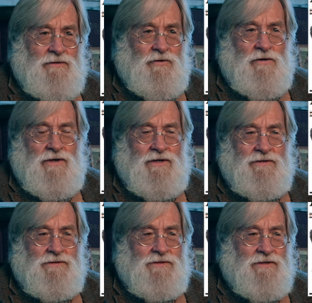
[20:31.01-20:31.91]

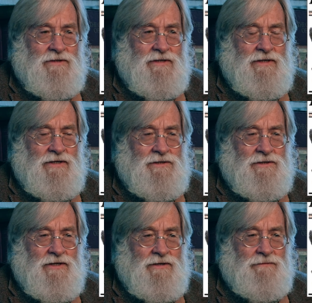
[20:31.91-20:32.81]
forefathers,
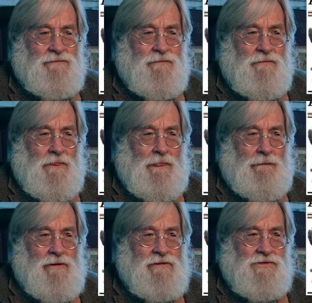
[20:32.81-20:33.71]
and um,
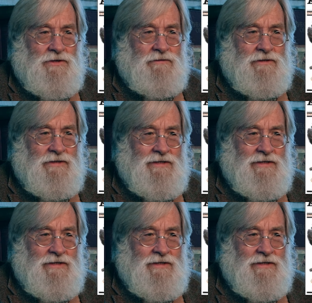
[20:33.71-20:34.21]
so